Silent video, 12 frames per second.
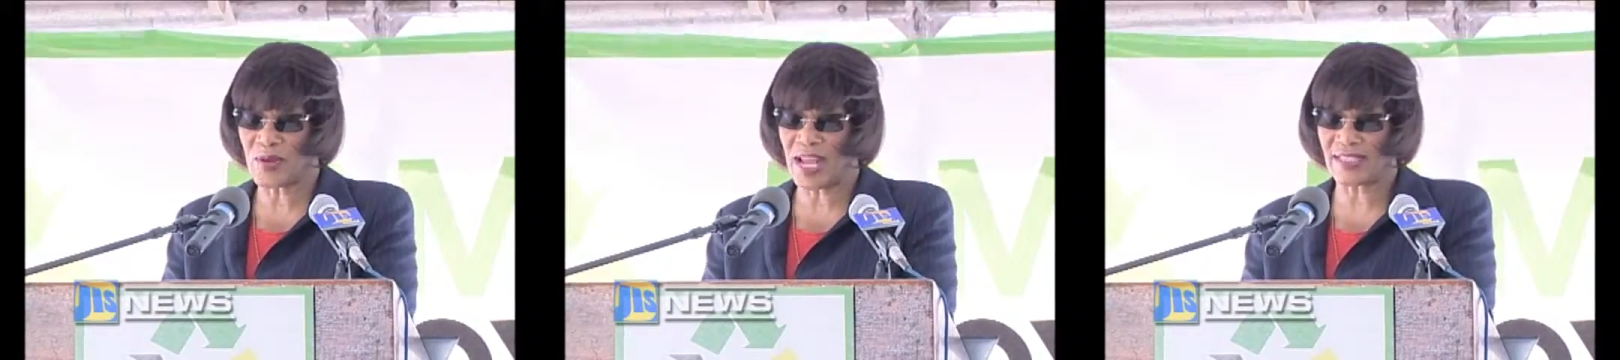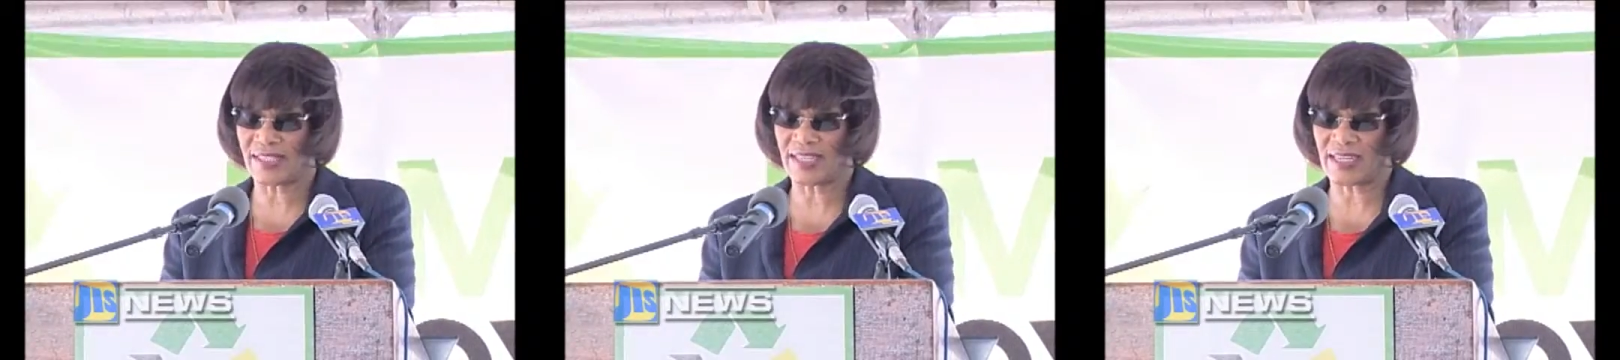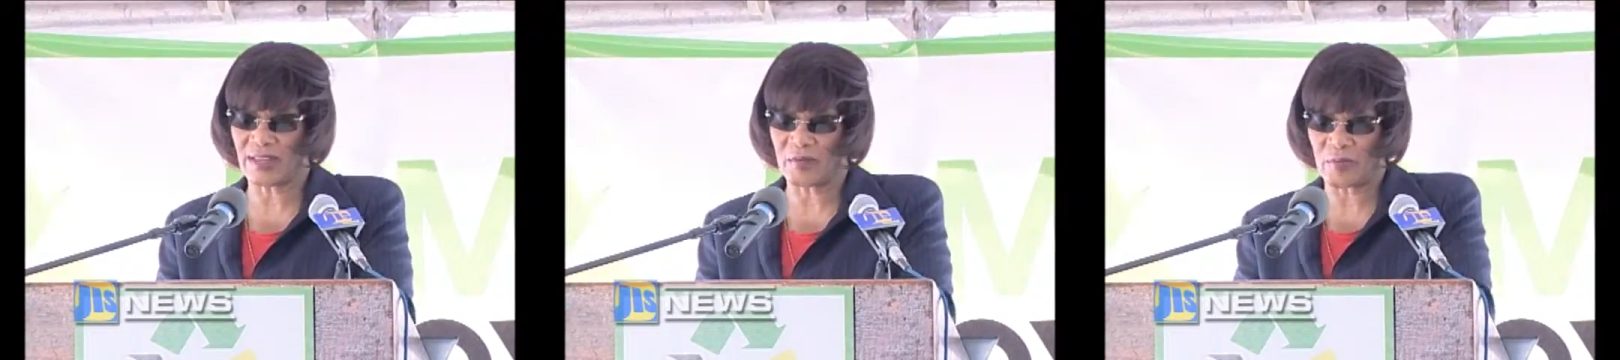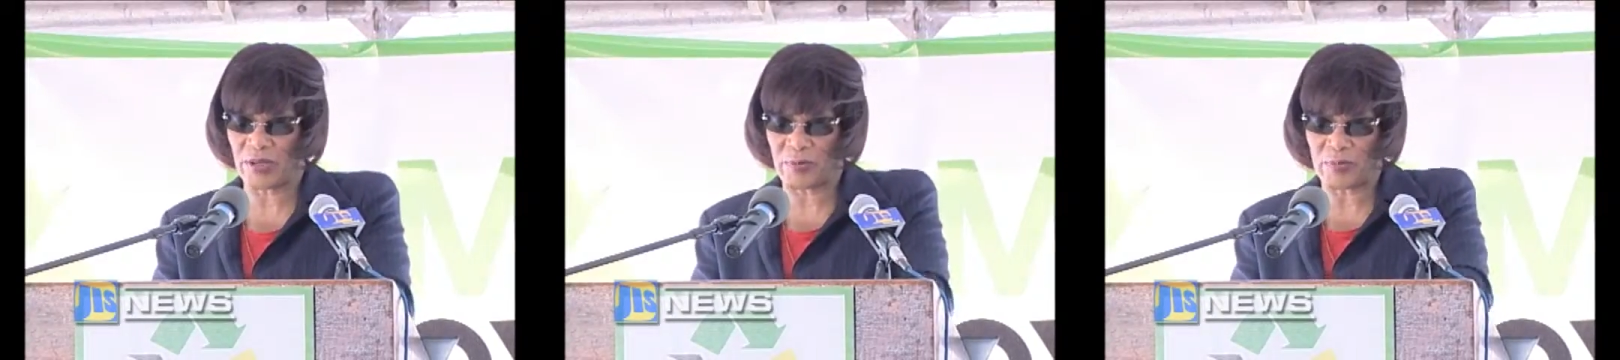plastic
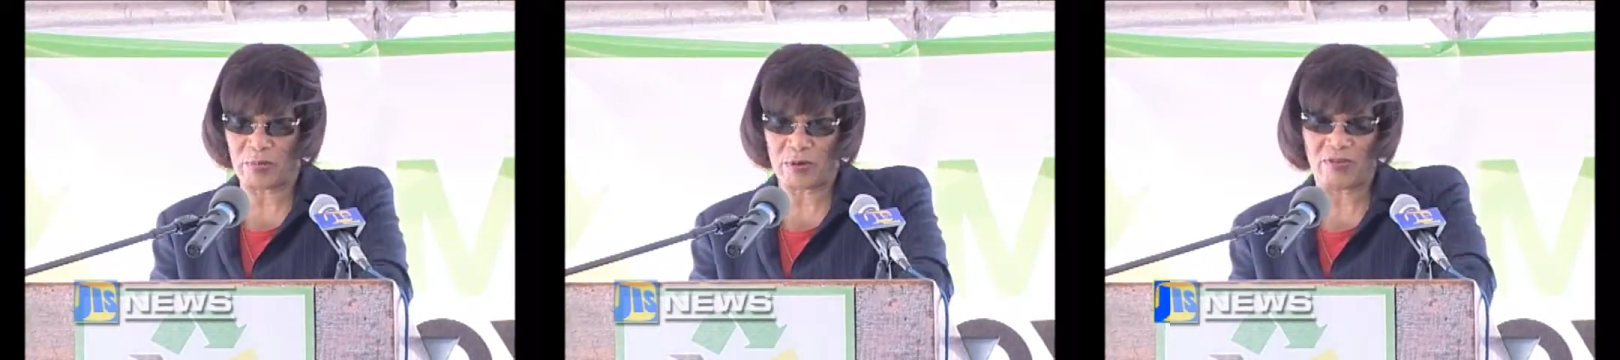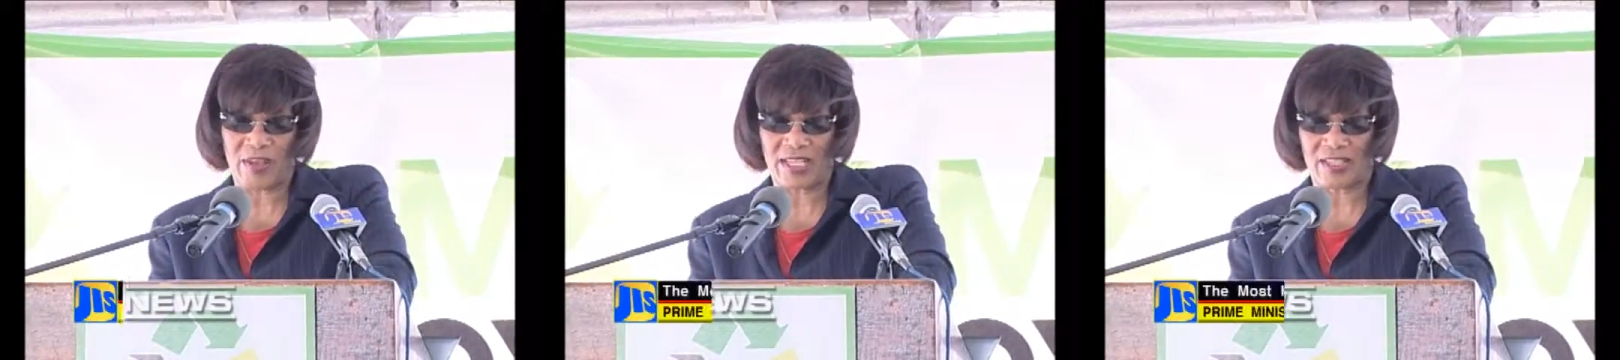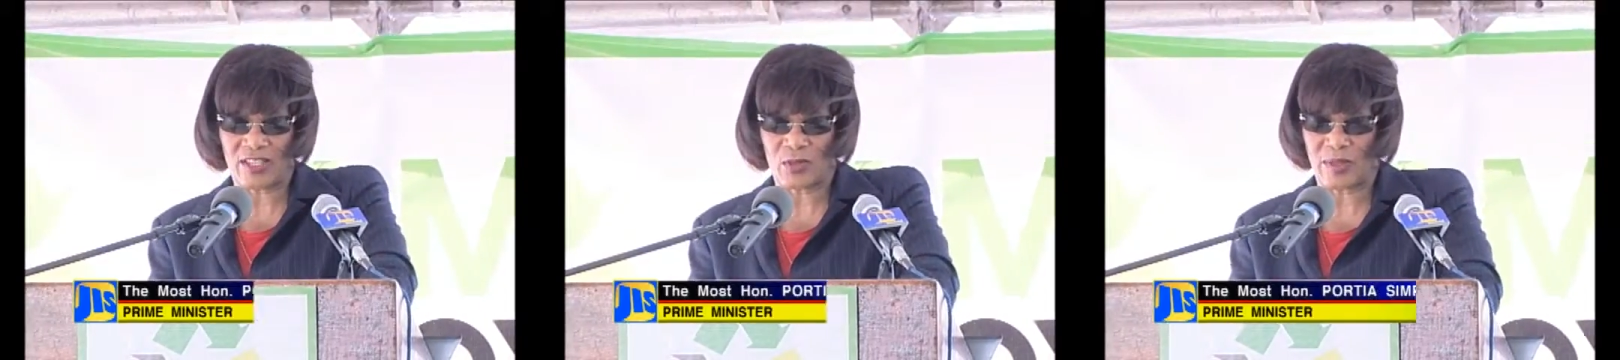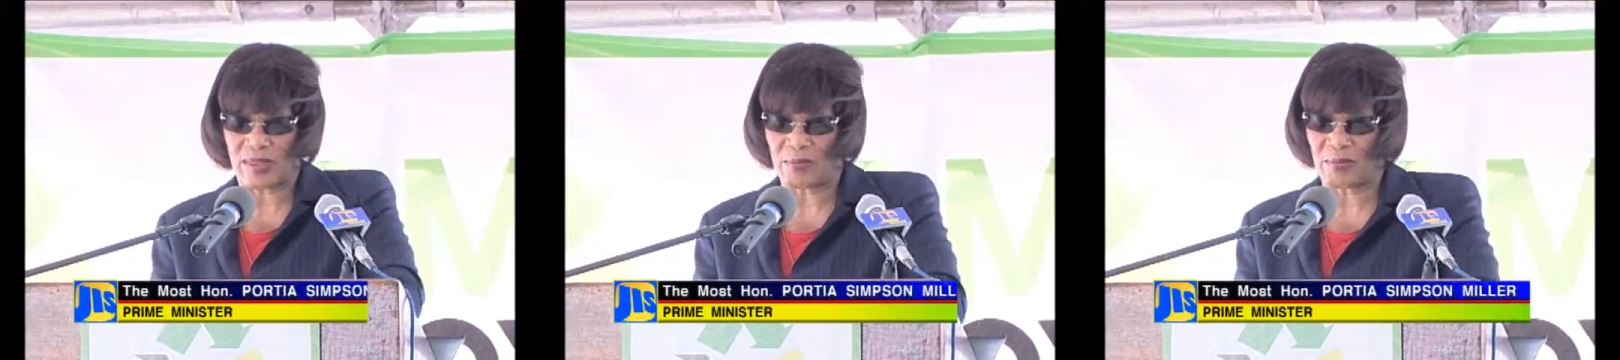and paper provides us
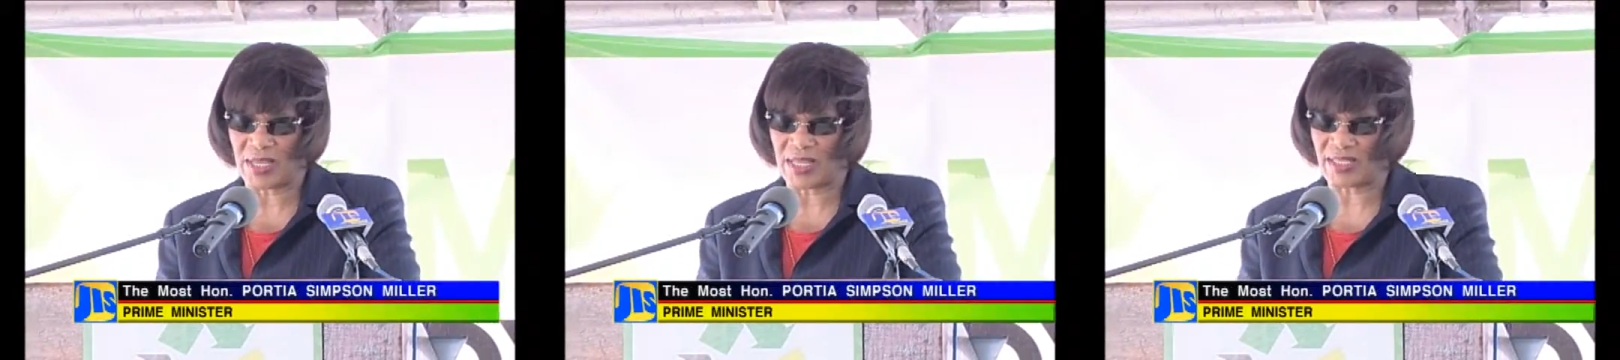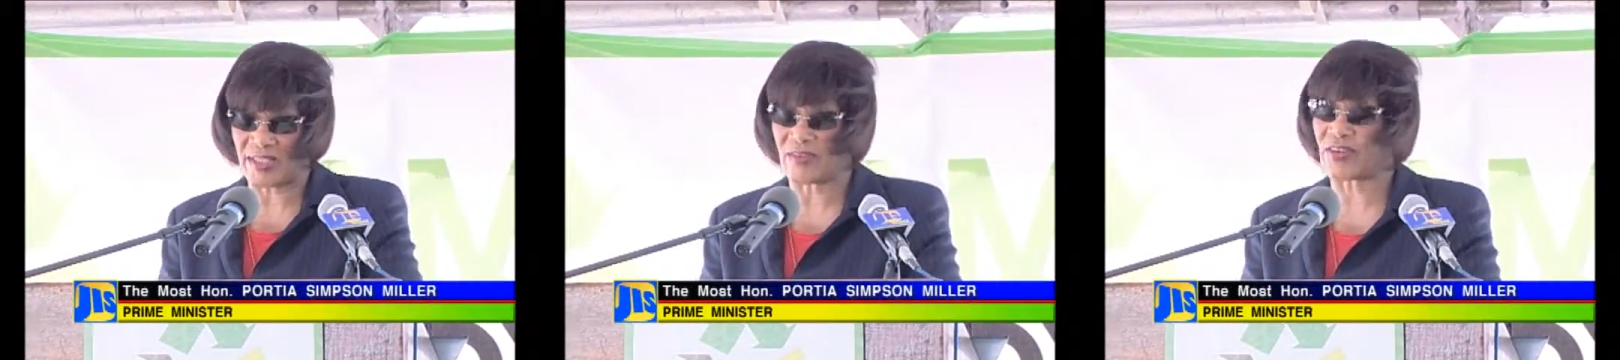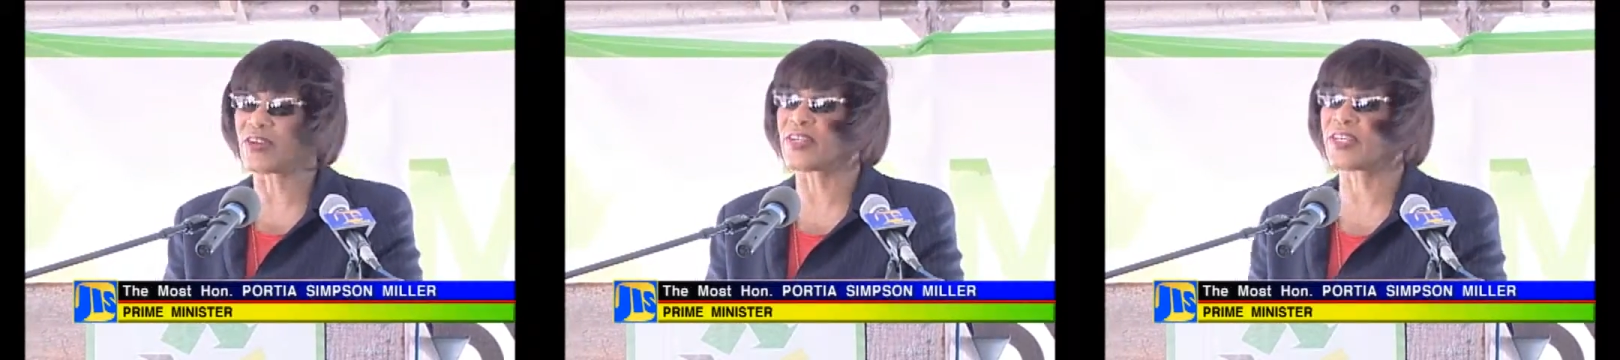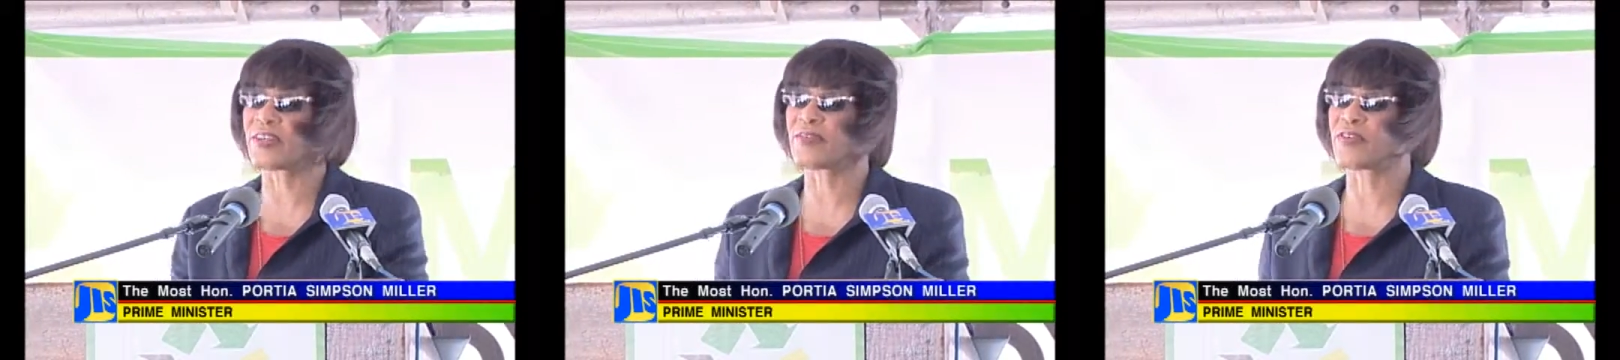with a means of
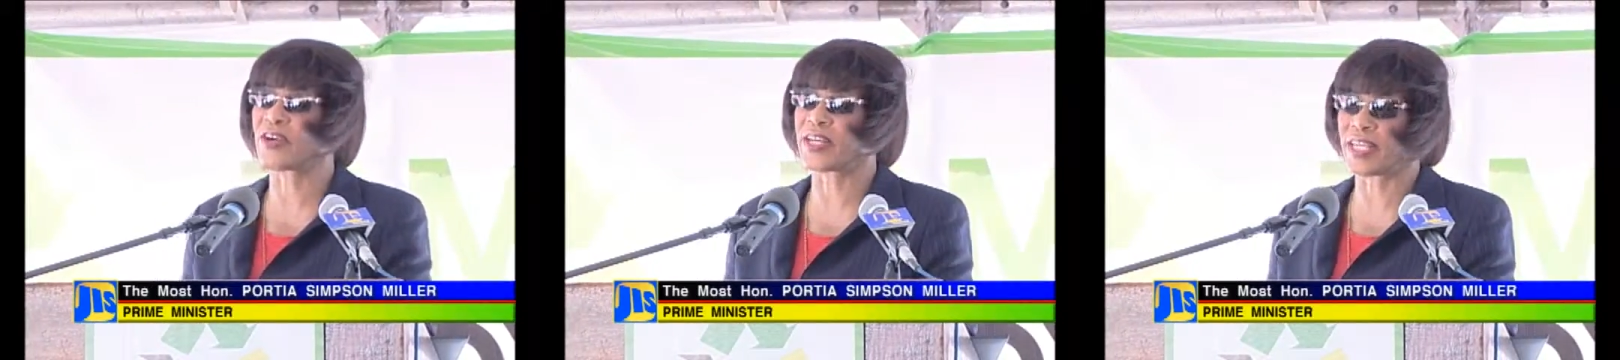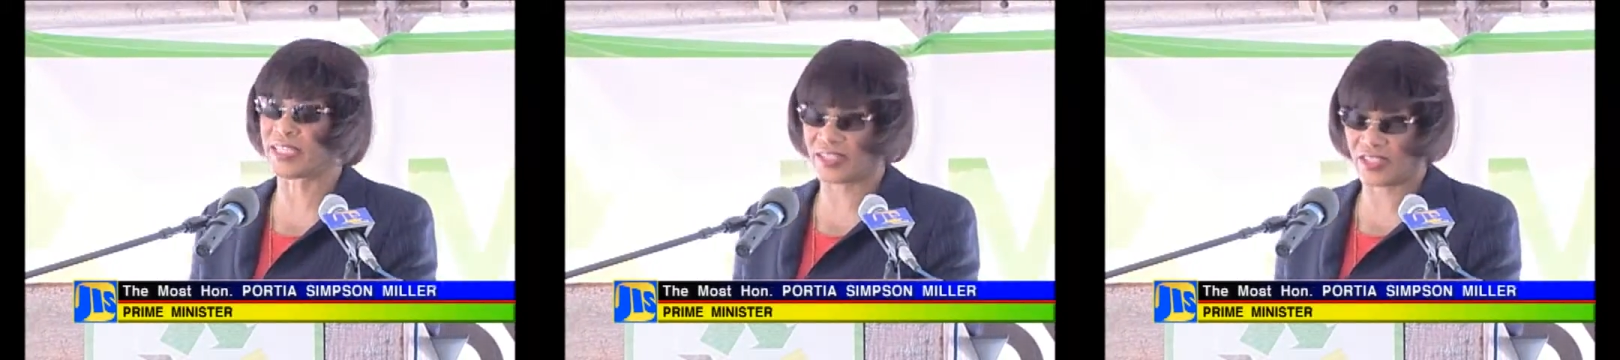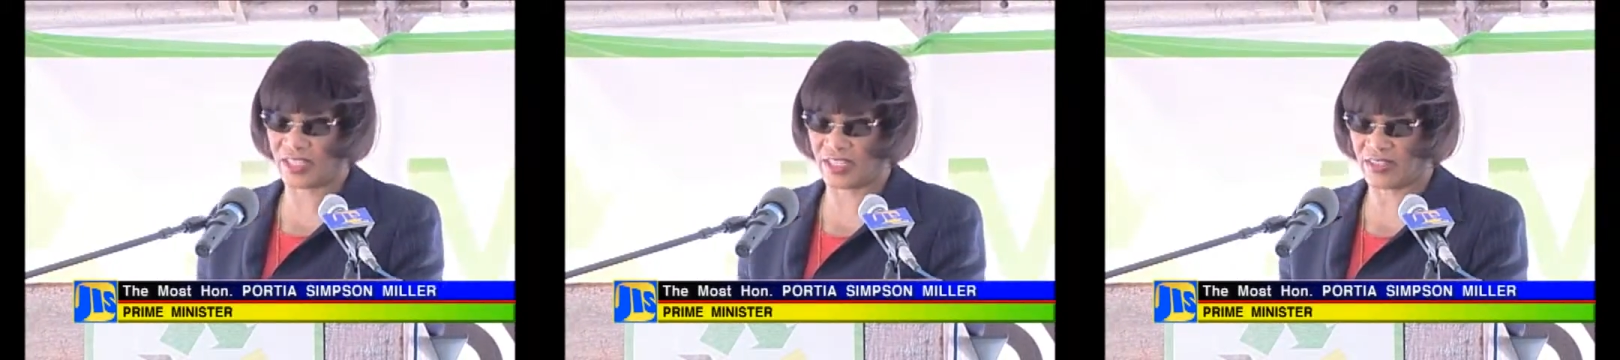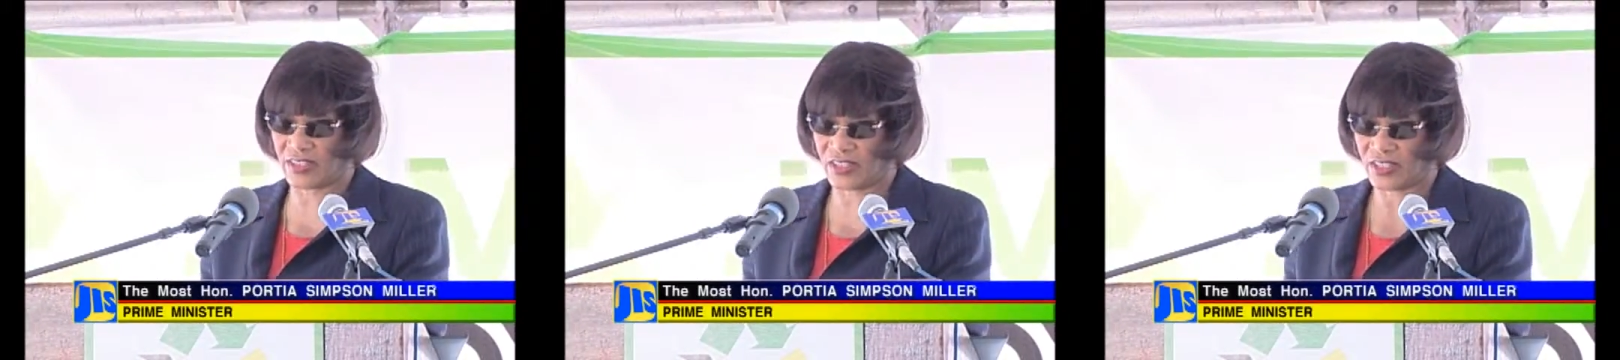earning foreign
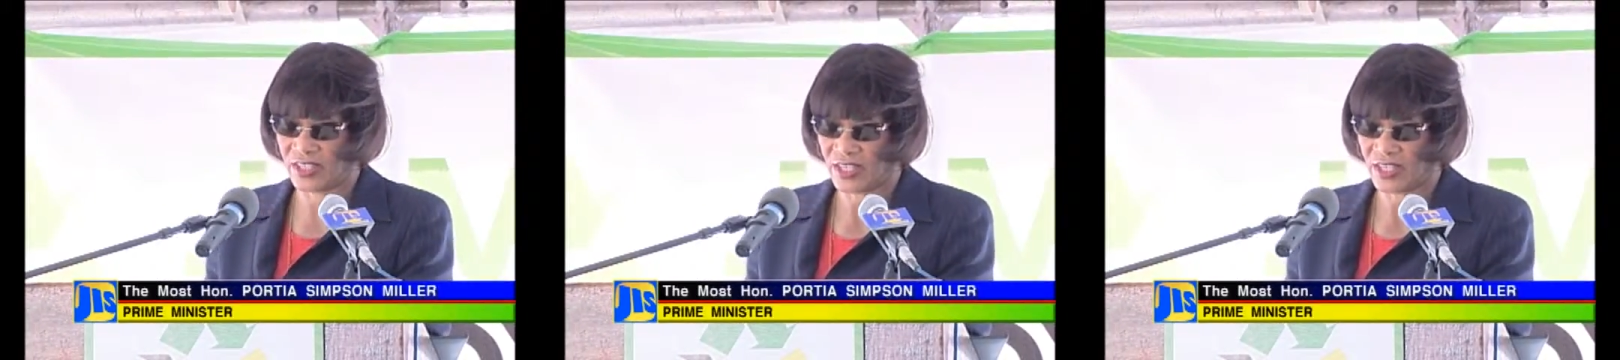exchange